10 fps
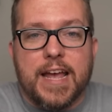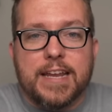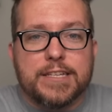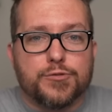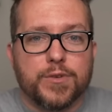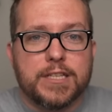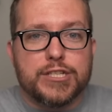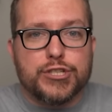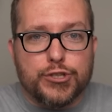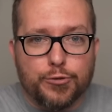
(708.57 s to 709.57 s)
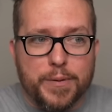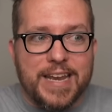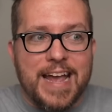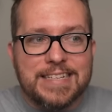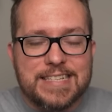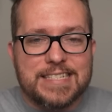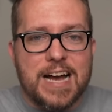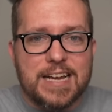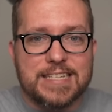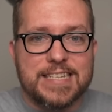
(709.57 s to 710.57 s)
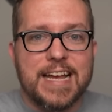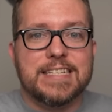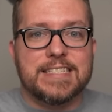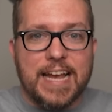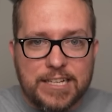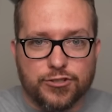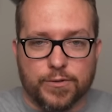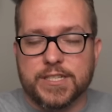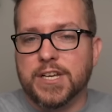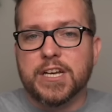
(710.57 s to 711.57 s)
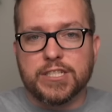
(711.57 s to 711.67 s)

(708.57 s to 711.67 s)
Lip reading: And it's really stupid and dishonest and dangerous